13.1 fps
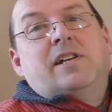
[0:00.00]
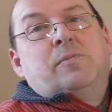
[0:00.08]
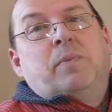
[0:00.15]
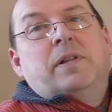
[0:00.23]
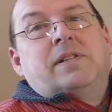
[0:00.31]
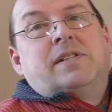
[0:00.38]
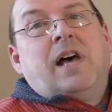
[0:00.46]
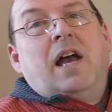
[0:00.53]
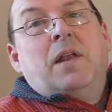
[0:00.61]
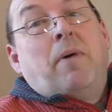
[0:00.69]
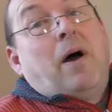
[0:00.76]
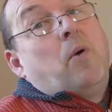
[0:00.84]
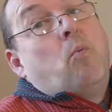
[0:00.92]
has been
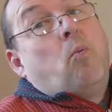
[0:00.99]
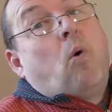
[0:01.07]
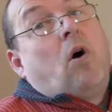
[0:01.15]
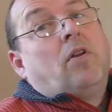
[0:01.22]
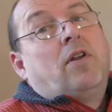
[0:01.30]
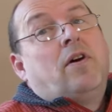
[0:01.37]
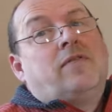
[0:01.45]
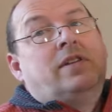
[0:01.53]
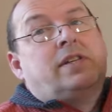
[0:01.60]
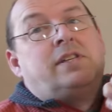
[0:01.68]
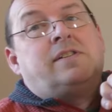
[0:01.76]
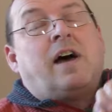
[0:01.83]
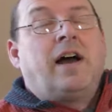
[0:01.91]
signed by one of the
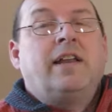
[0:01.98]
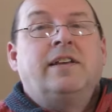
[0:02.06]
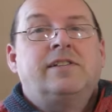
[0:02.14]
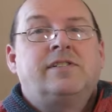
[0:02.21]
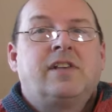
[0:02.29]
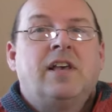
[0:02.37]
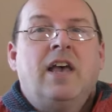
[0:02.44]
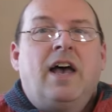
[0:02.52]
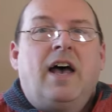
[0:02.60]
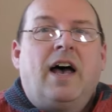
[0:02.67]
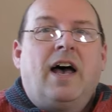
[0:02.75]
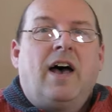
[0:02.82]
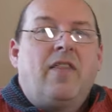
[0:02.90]
designers.
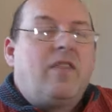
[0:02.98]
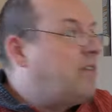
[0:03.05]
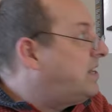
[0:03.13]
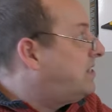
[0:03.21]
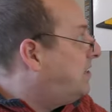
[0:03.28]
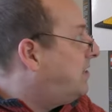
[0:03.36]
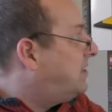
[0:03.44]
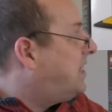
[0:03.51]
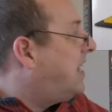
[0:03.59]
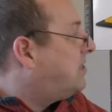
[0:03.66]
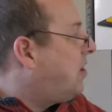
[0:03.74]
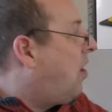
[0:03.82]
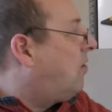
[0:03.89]
The rest of the
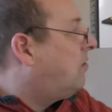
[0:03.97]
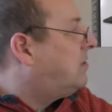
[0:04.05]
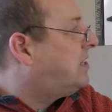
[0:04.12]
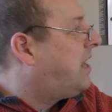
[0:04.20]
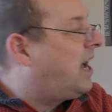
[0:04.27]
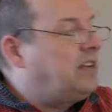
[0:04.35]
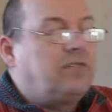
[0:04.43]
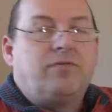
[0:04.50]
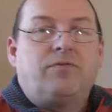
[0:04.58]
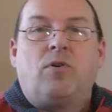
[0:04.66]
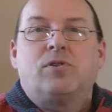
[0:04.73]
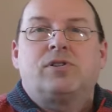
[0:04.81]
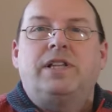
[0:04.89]
sets aren't signed,
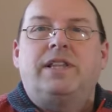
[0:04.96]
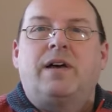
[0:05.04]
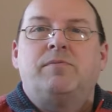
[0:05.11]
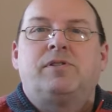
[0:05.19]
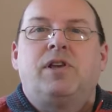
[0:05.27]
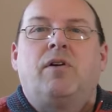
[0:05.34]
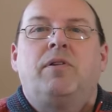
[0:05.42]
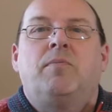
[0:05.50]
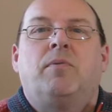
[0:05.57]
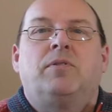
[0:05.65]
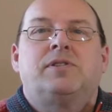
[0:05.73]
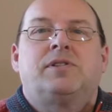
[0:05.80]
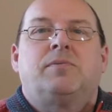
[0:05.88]
unfortunately. That was the only
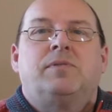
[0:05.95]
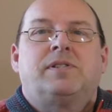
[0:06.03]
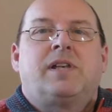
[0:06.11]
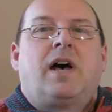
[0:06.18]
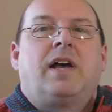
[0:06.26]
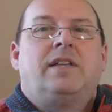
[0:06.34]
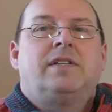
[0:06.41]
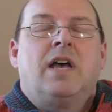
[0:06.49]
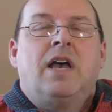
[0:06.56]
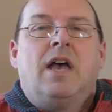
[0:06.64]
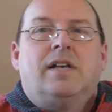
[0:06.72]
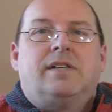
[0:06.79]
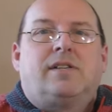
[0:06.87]
ones that were signed.
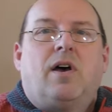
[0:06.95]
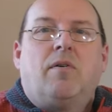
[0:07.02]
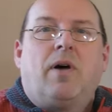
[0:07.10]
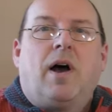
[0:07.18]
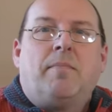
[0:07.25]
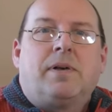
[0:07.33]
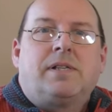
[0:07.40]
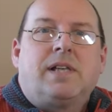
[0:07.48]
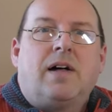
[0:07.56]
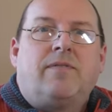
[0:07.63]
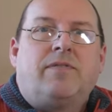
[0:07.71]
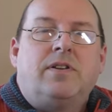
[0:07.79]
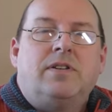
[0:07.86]
So
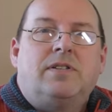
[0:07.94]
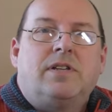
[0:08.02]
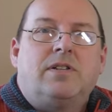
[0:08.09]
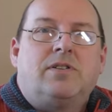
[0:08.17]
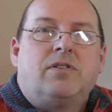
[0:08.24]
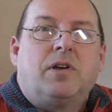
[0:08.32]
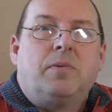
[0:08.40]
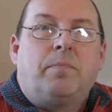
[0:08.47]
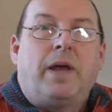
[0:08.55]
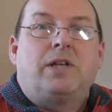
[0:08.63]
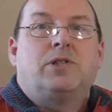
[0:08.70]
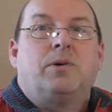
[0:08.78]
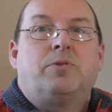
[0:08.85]
myself and Duncan
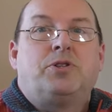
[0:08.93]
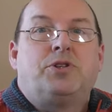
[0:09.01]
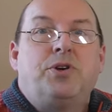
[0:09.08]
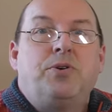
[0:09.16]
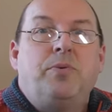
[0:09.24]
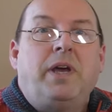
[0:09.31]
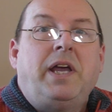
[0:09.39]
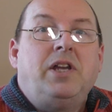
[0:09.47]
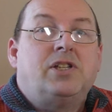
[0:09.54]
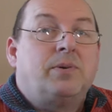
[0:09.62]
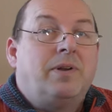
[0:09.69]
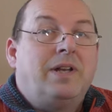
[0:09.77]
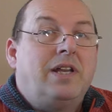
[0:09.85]
picked up 2
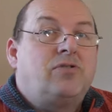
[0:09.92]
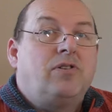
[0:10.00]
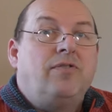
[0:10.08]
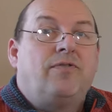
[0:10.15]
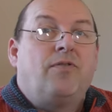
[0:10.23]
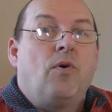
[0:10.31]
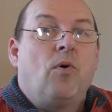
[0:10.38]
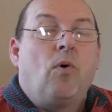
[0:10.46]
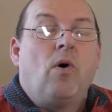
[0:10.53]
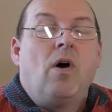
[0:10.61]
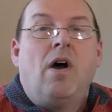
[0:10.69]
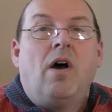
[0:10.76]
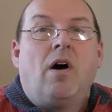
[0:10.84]
each. There were literally
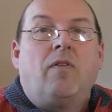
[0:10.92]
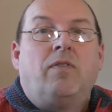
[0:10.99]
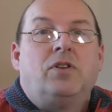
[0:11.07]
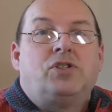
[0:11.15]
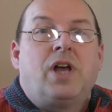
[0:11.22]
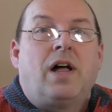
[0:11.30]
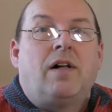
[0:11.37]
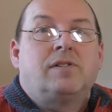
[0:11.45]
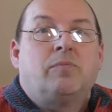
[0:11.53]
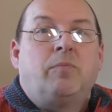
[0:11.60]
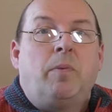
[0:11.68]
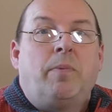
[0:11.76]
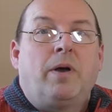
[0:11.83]
4 on the
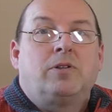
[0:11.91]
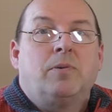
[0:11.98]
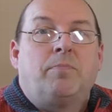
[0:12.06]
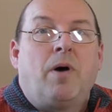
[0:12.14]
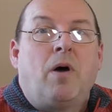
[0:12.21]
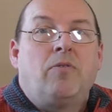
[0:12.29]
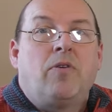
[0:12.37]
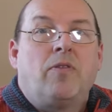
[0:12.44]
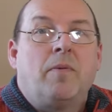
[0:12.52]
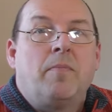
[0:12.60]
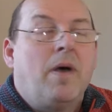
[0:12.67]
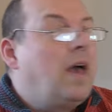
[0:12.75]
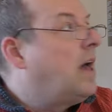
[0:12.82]
shelves, and we picked up both of
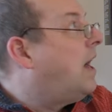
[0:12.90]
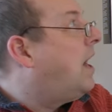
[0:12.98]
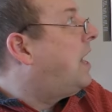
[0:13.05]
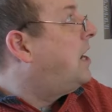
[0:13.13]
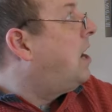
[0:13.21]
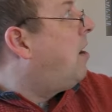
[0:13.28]
them. I